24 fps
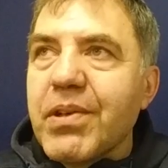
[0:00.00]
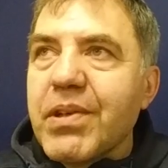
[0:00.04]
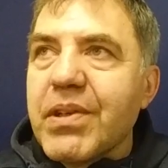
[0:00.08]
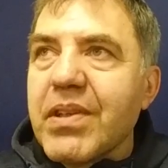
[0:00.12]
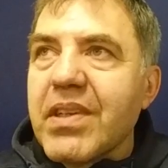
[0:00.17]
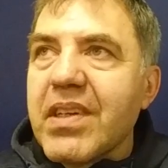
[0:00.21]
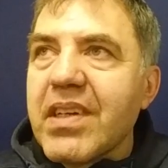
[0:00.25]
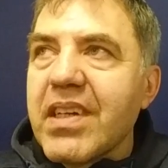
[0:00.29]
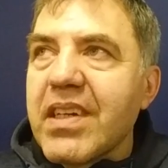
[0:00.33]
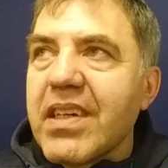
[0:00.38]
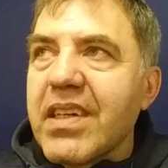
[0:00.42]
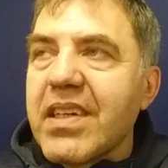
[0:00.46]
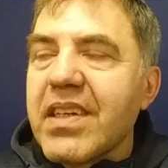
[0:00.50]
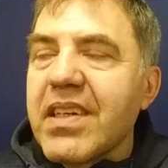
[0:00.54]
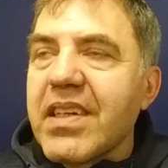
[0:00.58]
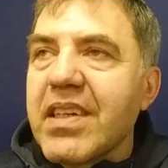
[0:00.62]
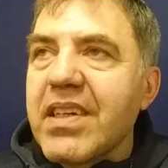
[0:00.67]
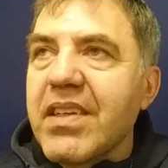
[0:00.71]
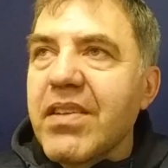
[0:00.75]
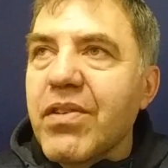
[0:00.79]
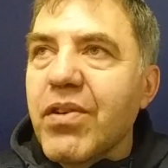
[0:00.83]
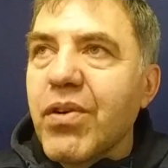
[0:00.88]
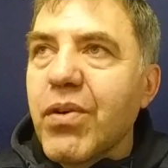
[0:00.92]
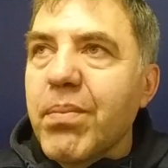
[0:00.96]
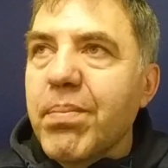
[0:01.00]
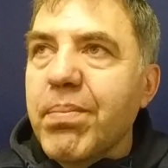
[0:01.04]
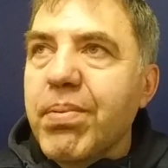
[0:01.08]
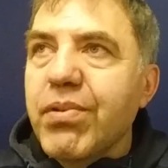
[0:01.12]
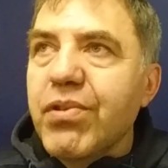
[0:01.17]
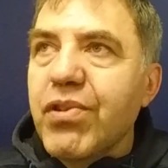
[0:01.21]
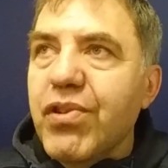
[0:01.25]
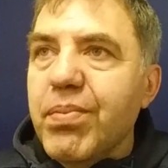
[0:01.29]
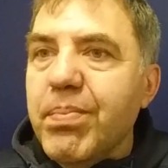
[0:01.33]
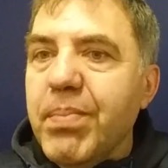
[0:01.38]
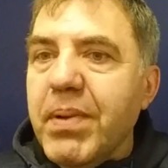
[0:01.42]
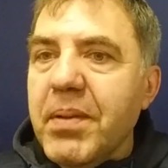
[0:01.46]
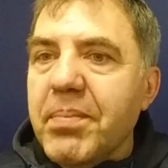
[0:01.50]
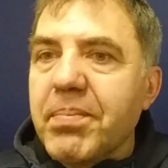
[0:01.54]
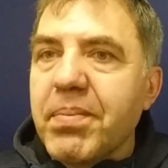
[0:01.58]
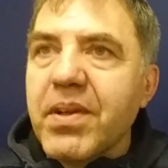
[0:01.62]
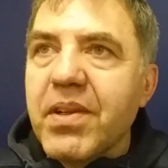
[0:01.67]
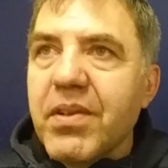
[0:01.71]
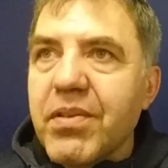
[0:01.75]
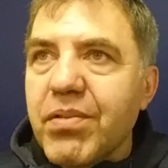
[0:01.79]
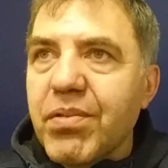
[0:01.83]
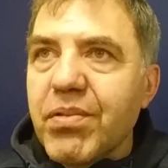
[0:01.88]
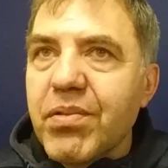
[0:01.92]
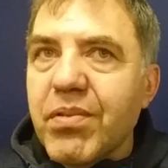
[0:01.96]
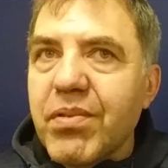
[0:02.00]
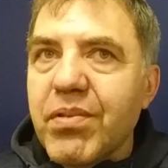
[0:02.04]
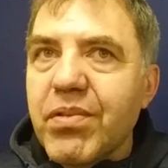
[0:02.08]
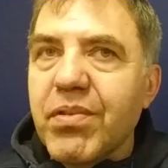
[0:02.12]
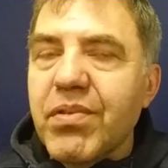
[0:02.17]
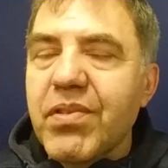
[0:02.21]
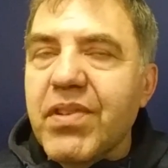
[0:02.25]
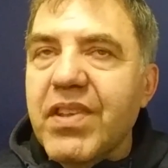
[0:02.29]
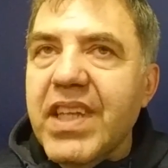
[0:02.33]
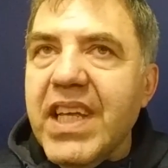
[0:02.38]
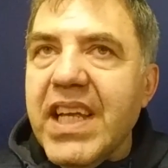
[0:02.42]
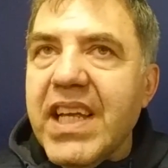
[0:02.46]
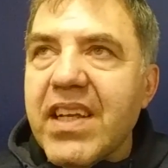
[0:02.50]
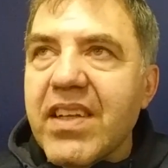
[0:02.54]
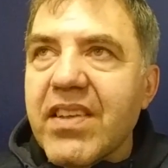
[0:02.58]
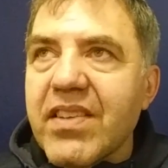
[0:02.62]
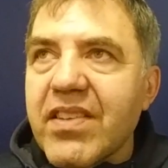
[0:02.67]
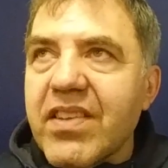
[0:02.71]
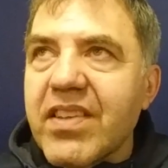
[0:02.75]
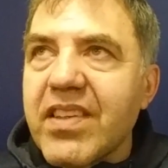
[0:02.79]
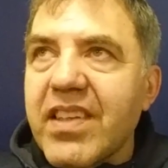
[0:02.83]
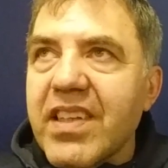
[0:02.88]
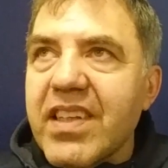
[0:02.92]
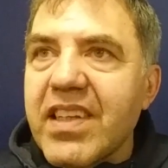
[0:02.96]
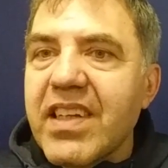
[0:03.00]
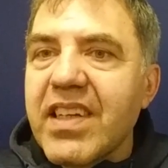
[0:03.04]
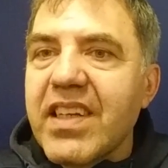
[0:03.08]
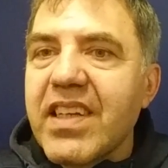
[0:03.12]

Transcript: or push people to do things,